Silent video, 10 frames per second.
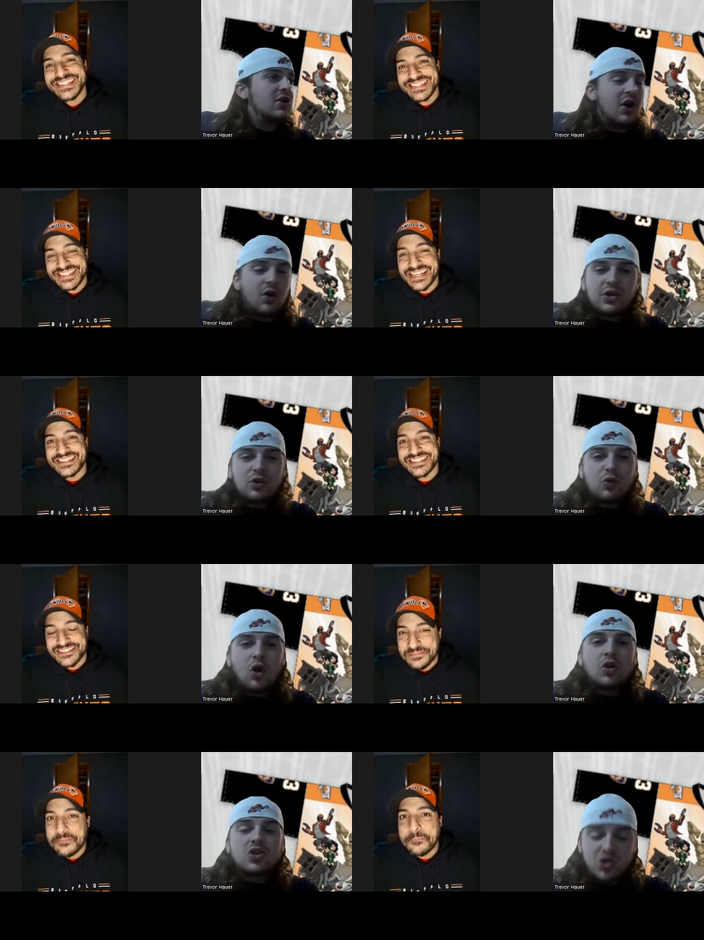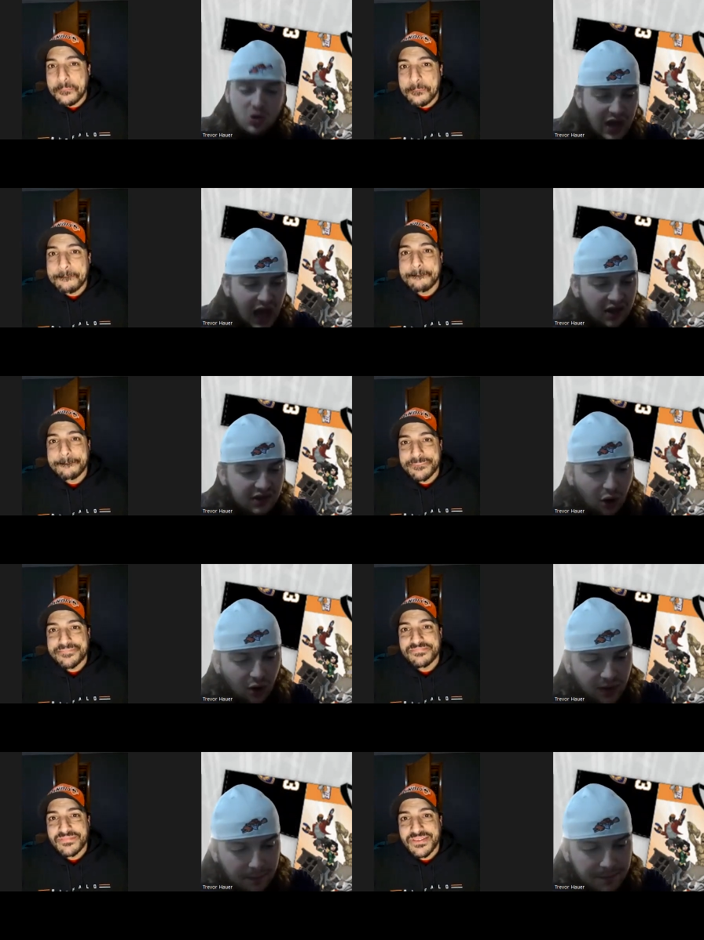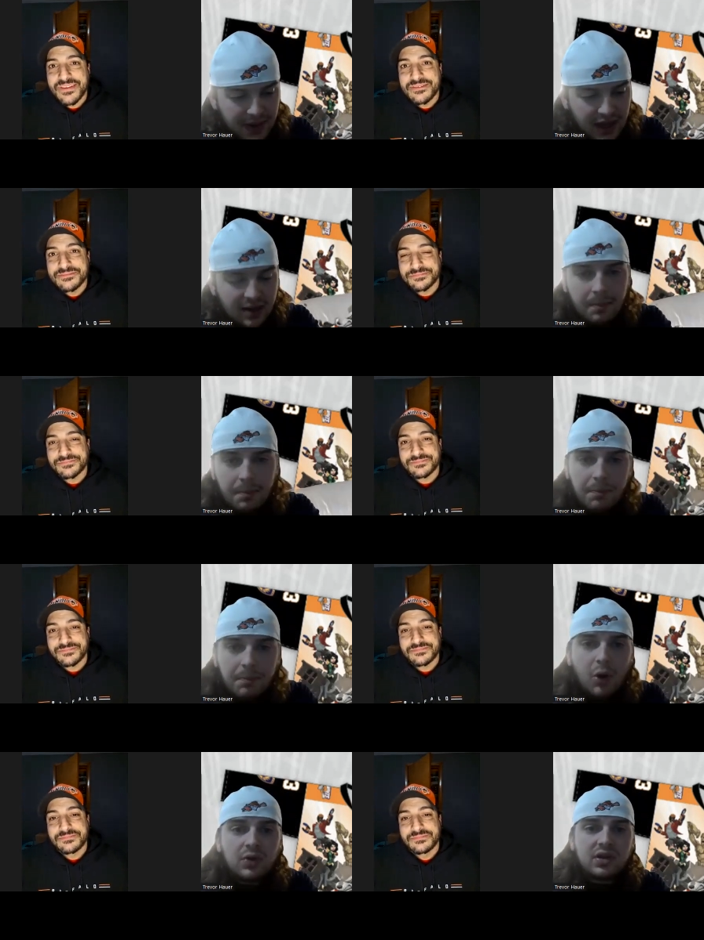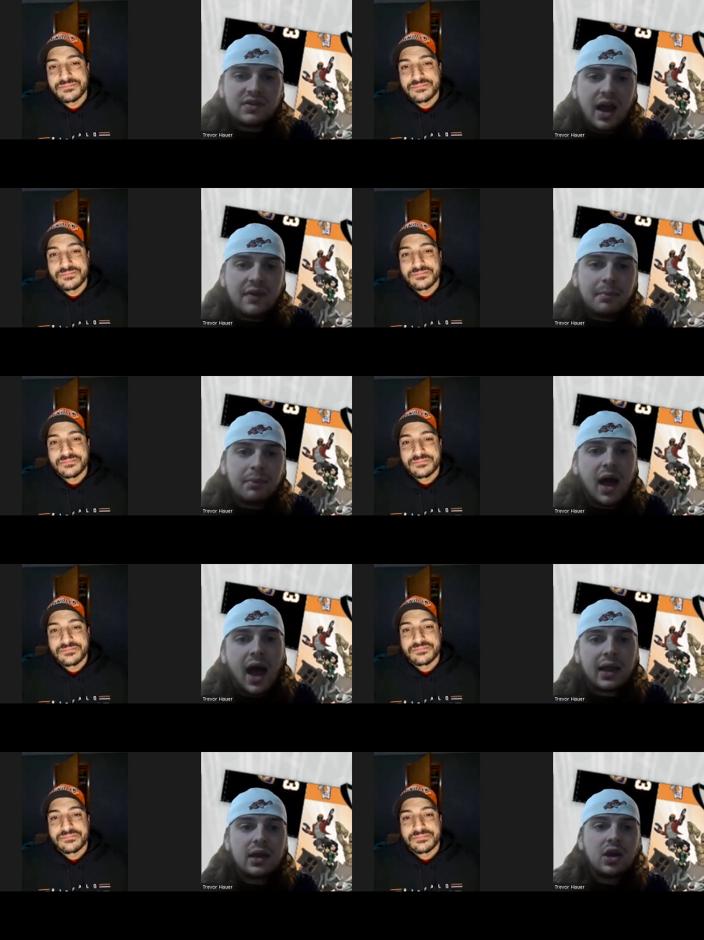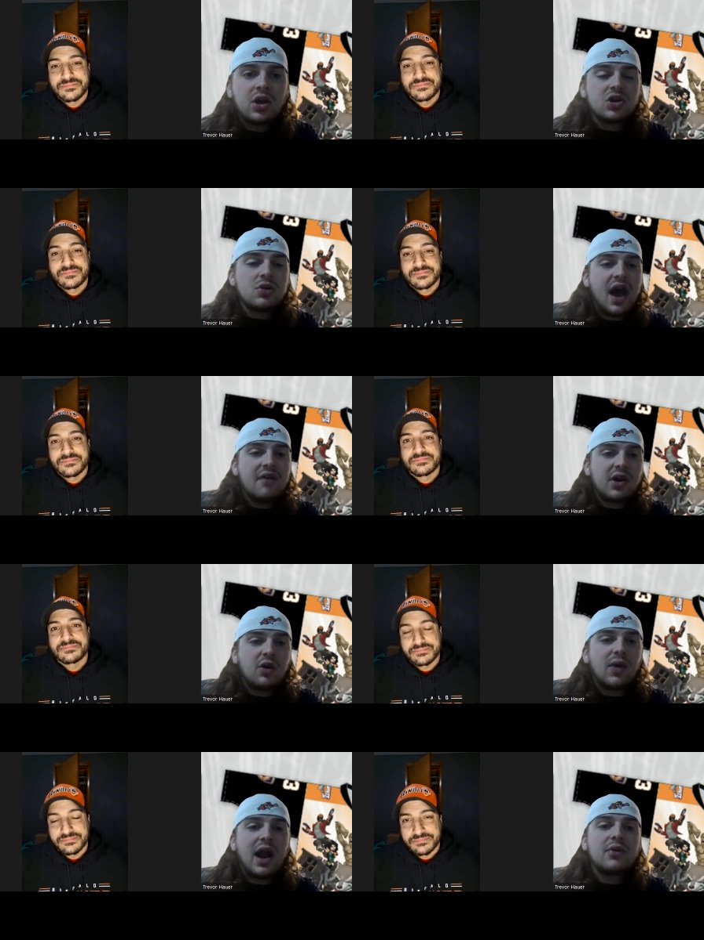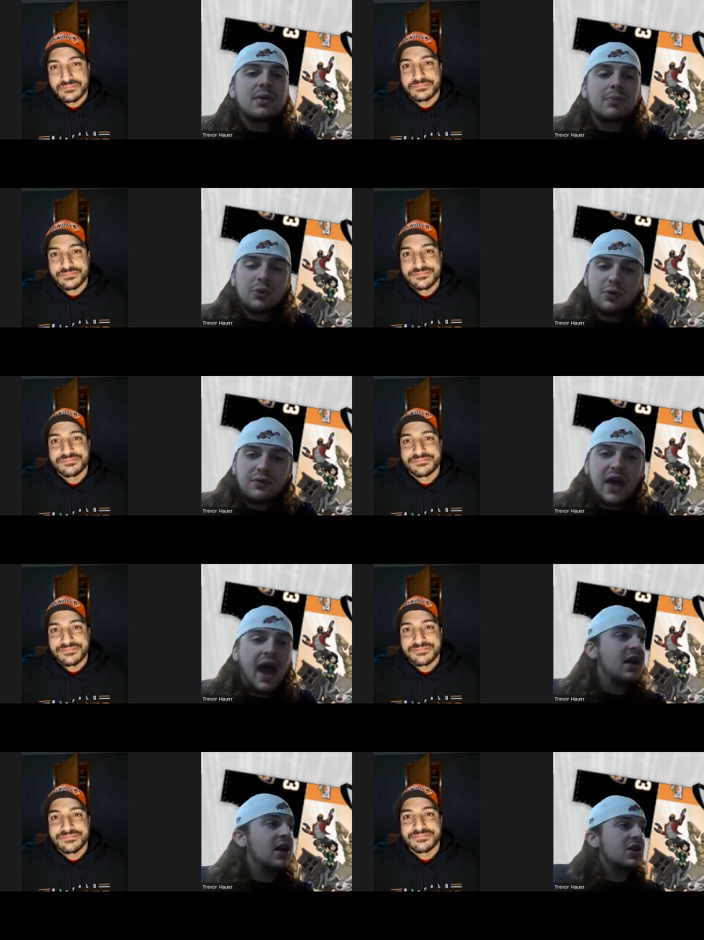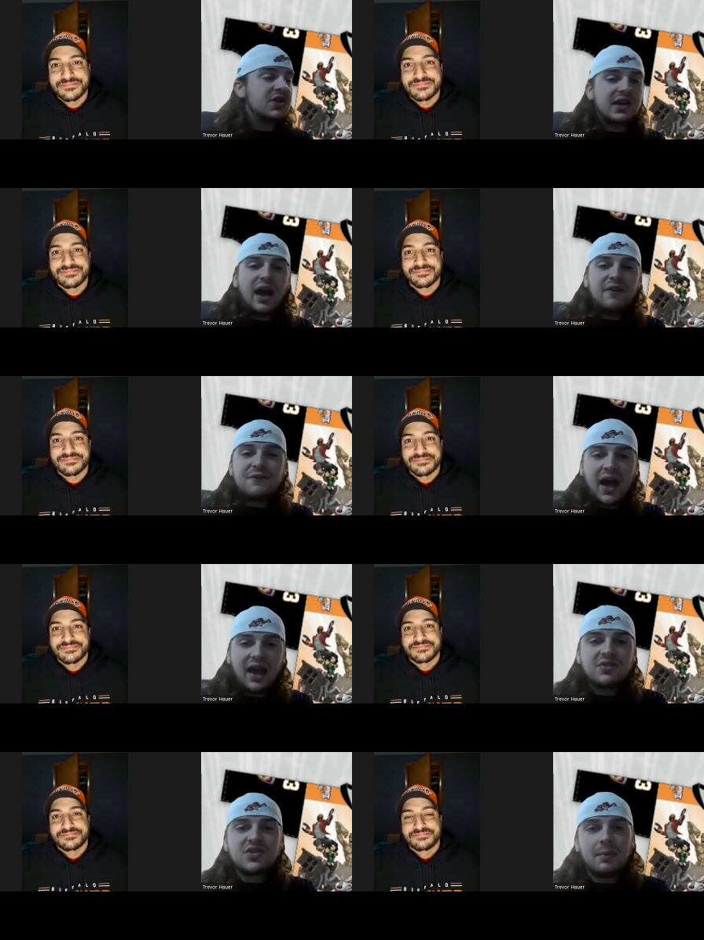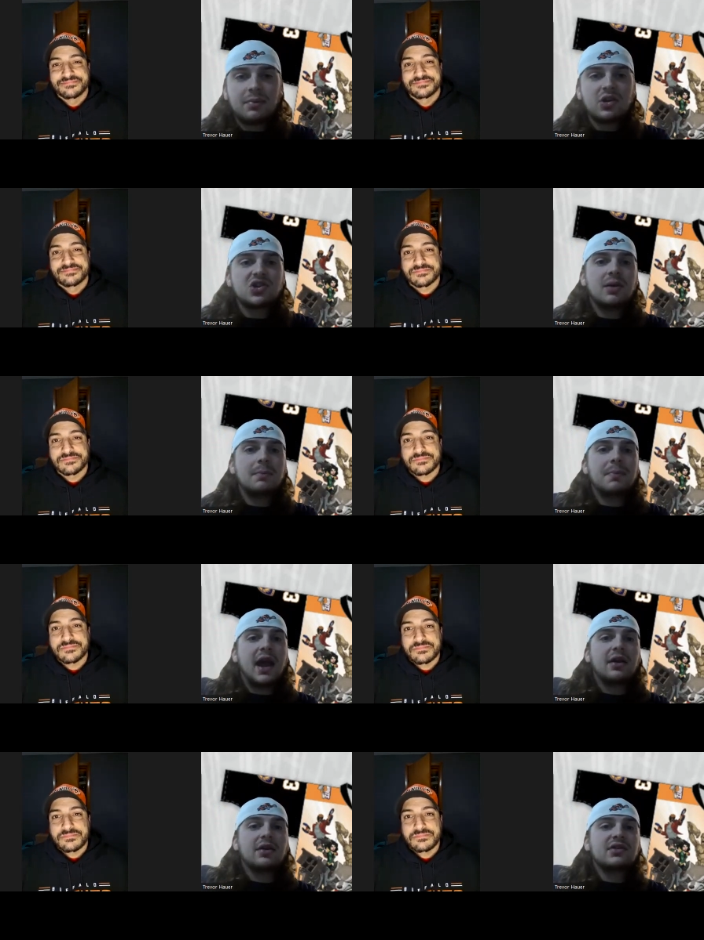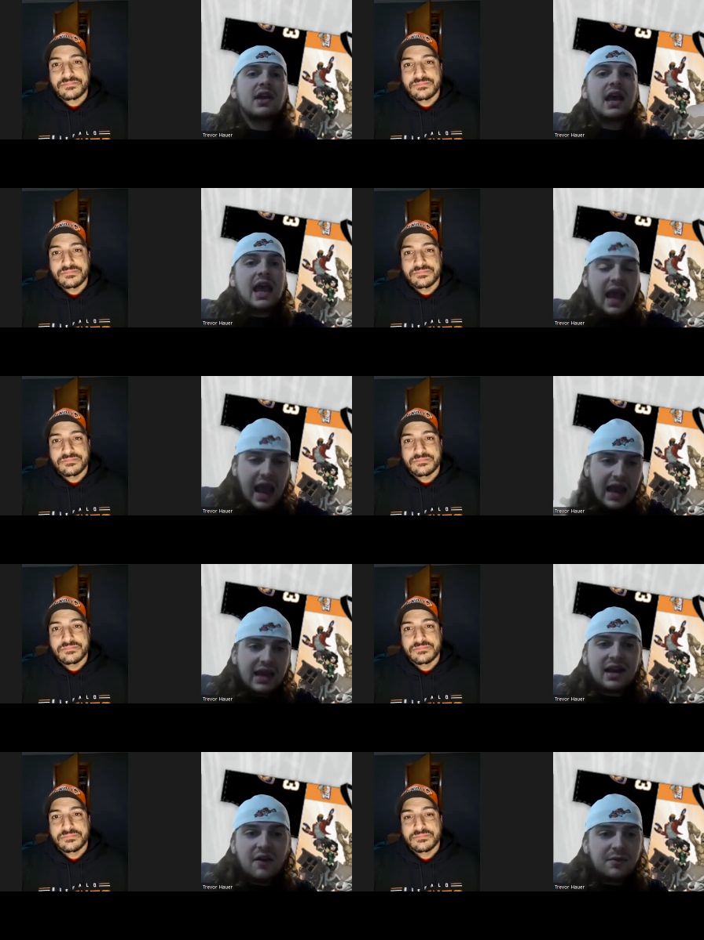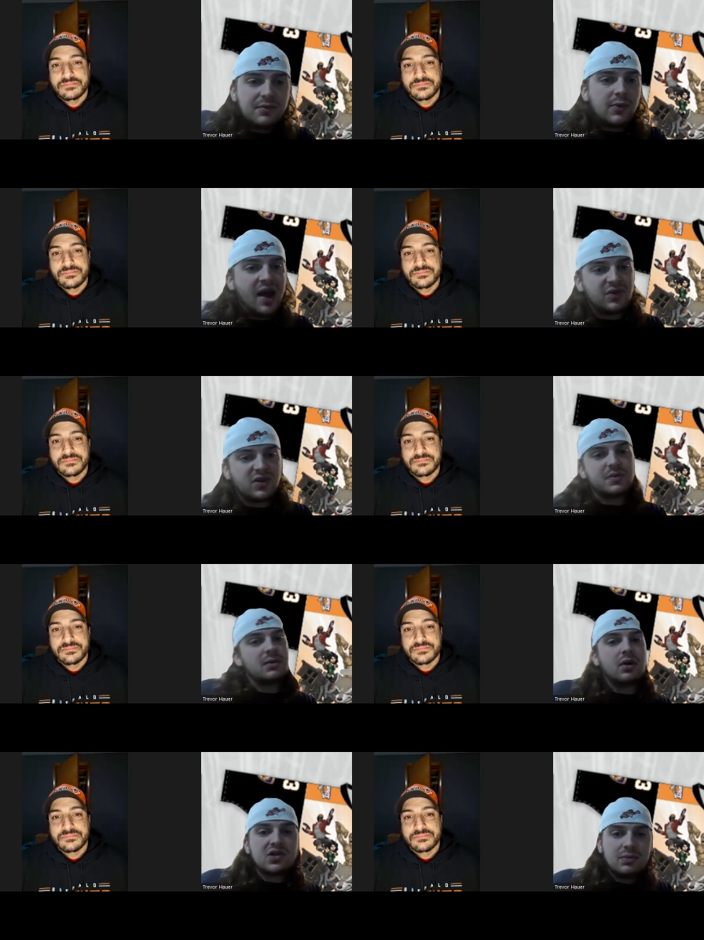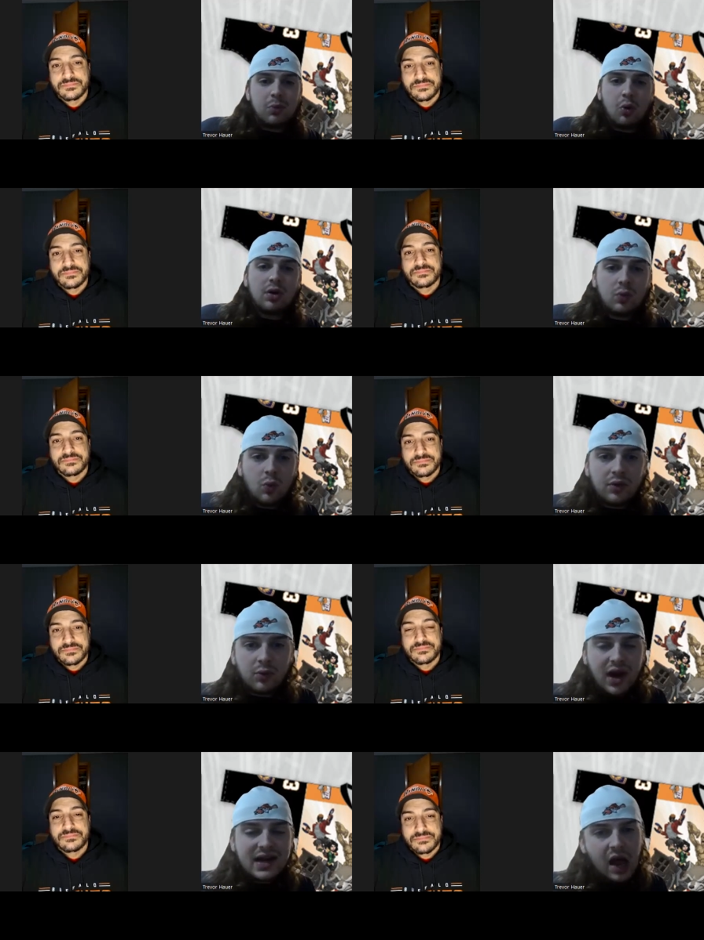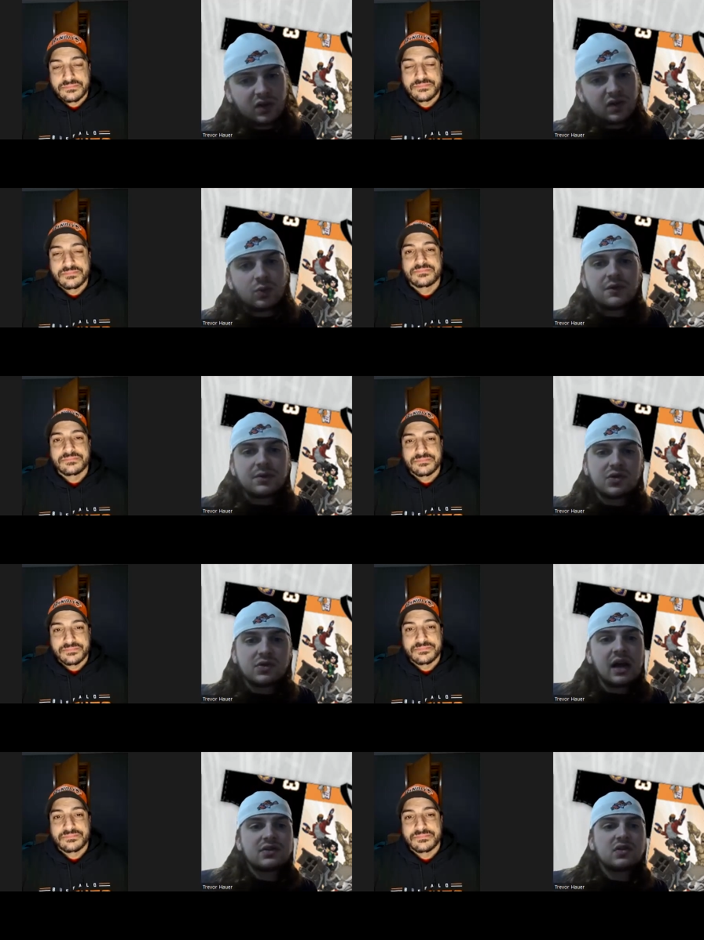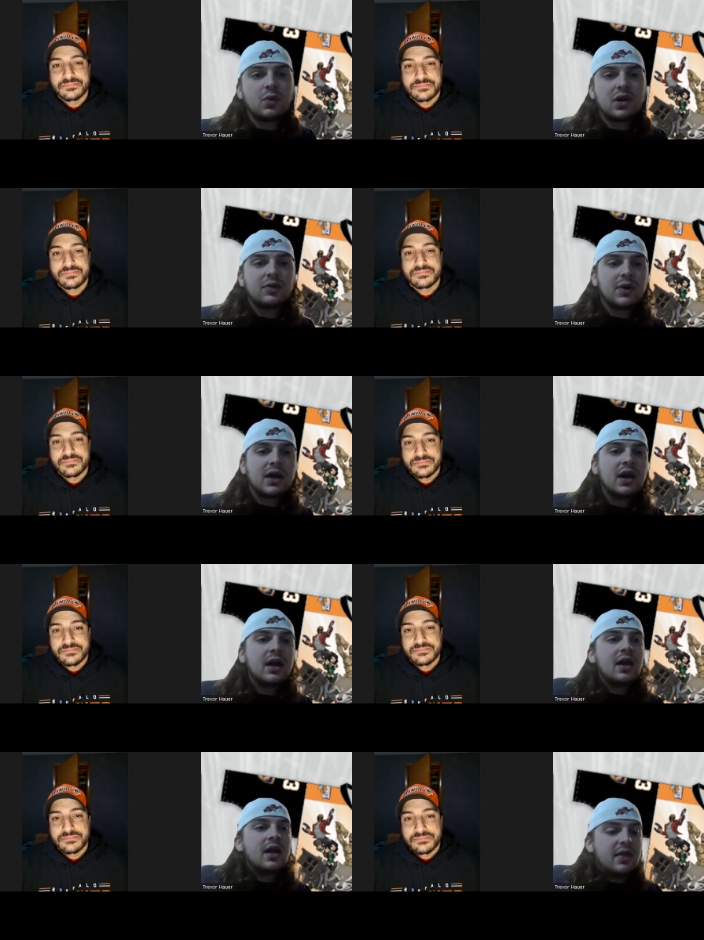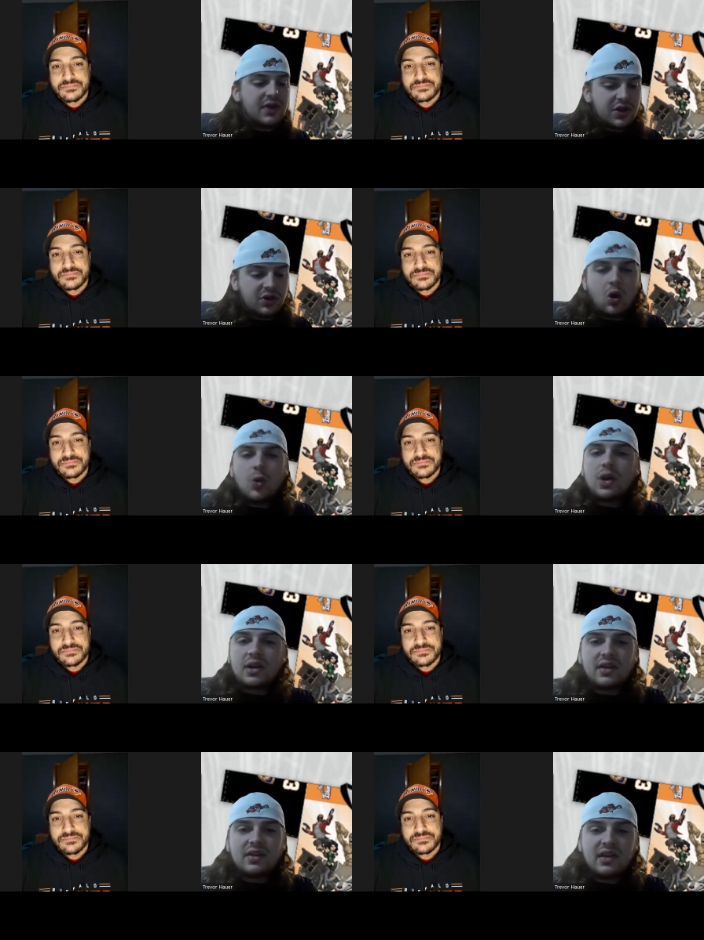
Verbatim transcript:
Speaker 1: know yes. your role. You guys are the big bullies on the block. You have a crown mm-hmm. to prove that you got five championship banners hanging down from the rafters, but the most important one right now is the one from 2023 that you're going into this